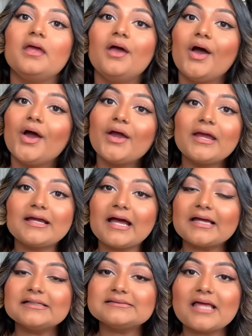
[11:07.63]
All right,
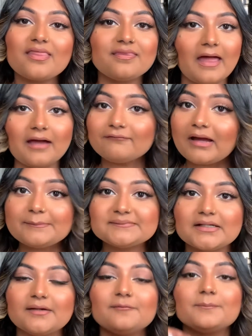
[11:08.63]
guys. That wraps
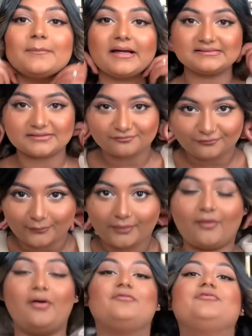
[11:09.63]
up my Sephora
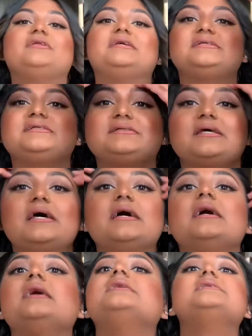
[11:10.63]
haul for this
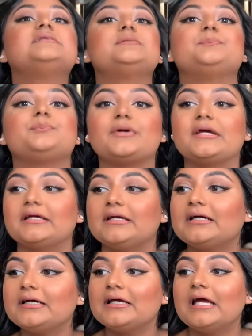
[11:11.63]

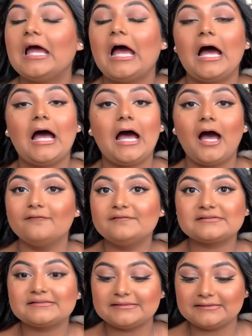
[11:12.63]
spring.
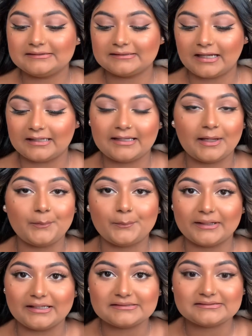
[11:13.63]
Obviously, I can't
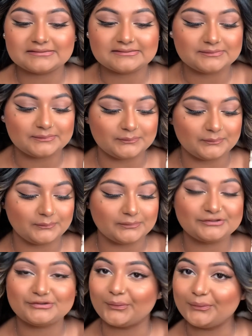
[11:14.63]
wait to
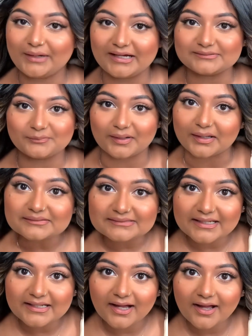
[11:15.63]
show you guys what else I
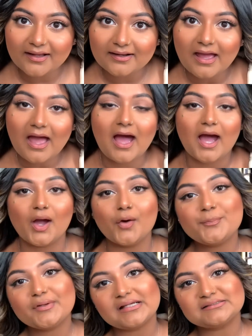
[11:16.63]
got. I hope
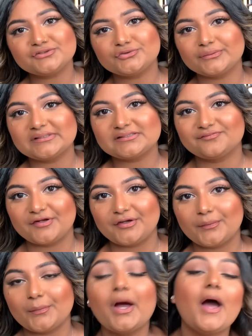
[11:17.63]
you guys enjoyed this
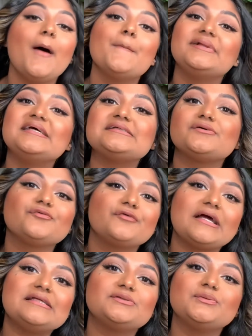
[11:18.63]
video. Please don't
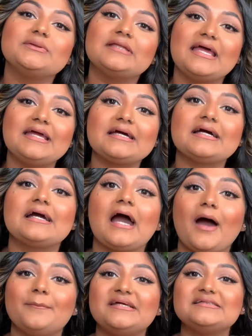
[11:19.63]
forget to like,
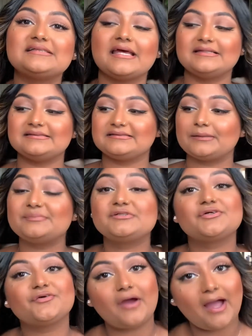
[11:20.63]
comment, and
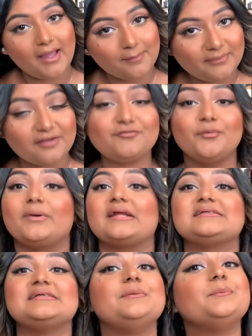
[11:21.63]
subscribe if you want to
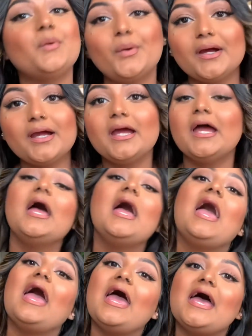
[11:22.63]
see more.
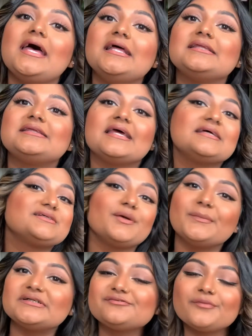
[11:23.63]
And thanks so
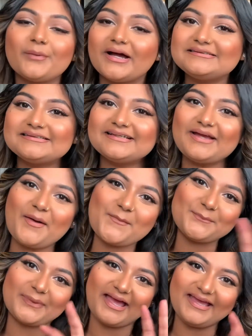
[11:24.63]
much for watching.
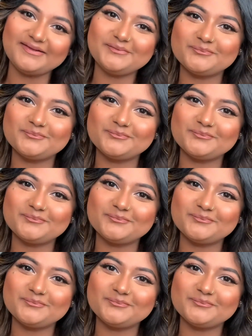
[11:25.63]
Bye.